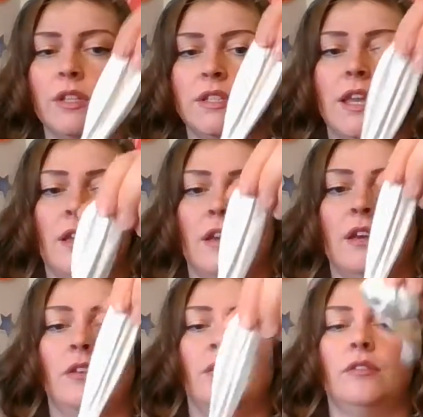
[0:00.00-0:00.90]
to take
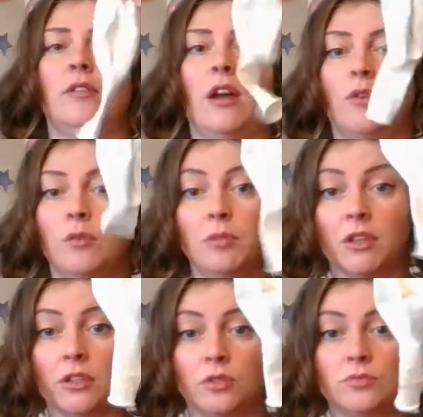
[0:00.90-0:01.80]
our
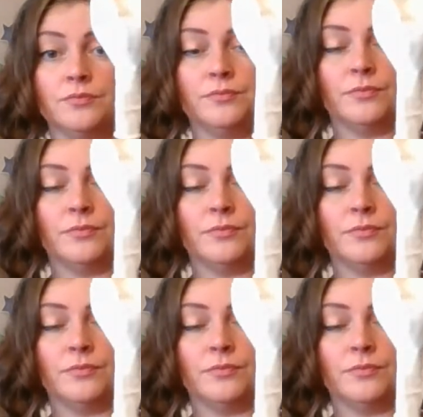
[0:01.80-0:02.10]
balloon.